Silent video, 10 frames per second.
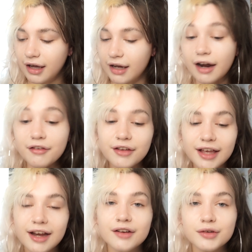And I feel
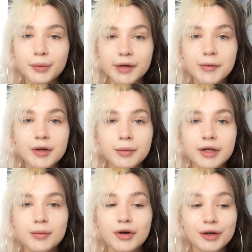like I never wear makeup
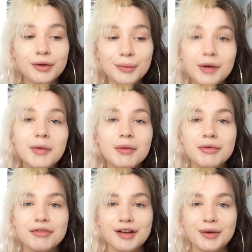anymore. I only wear makeup
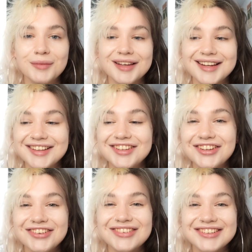to film, and it's
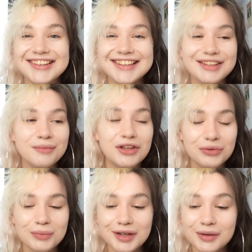so annoying because I miss
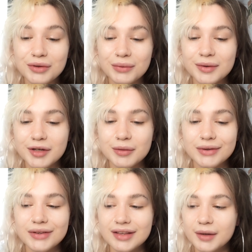being able to wear makeup
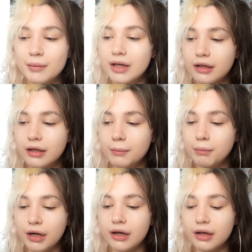all the time.
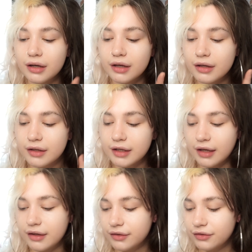But
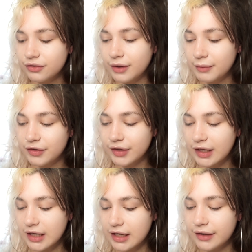yeah, so I'm just going
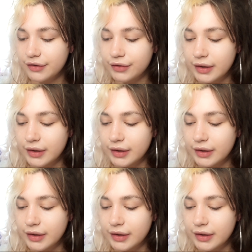to get into